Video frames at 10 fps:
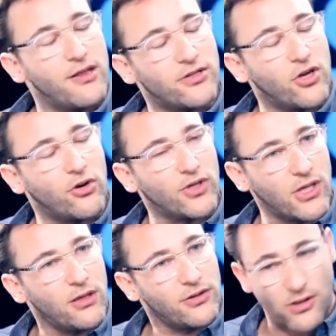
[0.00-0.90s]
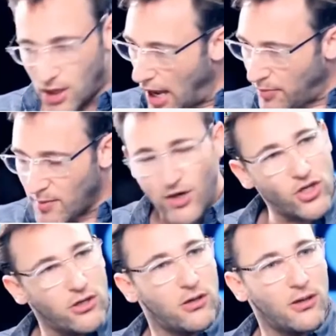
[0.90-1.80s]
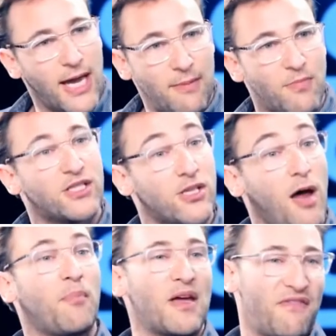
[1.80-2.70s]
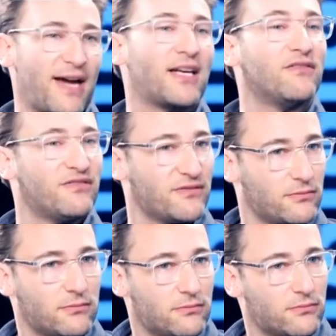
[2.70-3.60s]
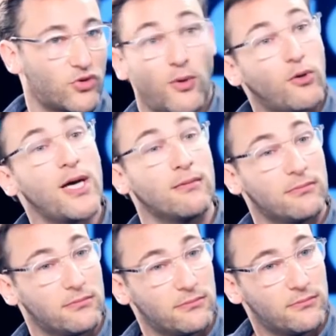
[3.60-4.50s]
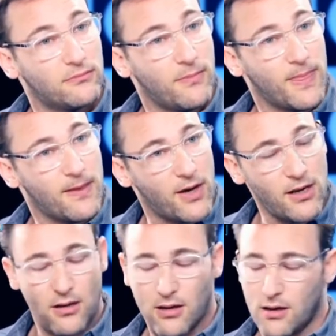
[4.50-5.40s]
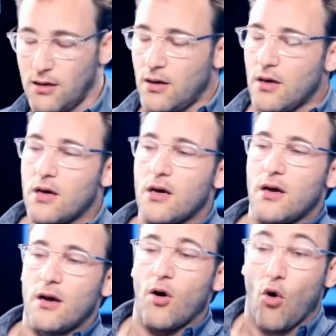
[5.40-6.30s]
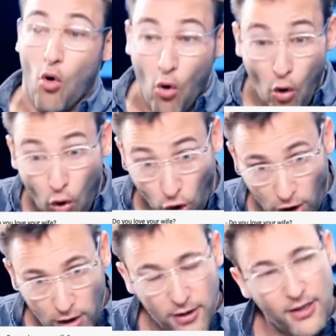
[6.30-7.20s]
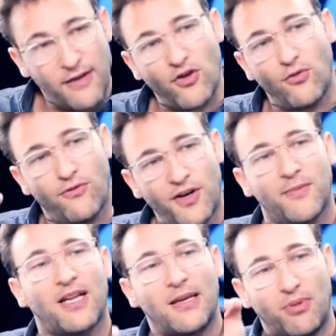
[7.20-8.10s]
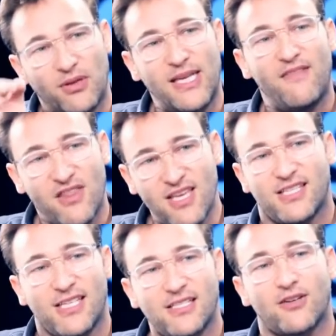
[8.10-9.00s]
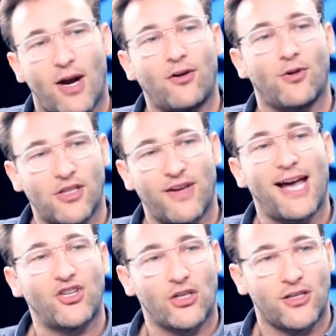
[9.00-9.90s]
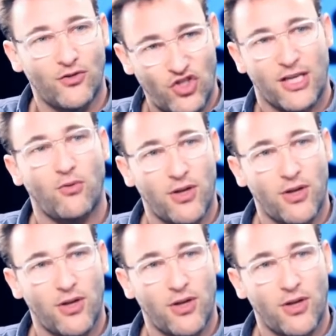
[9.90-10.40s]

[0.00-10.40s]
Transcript: clearly there's no results, can't be measured, it must not be effective. So we quit, right? Or if you fundamentally believe that this is the right course of action and you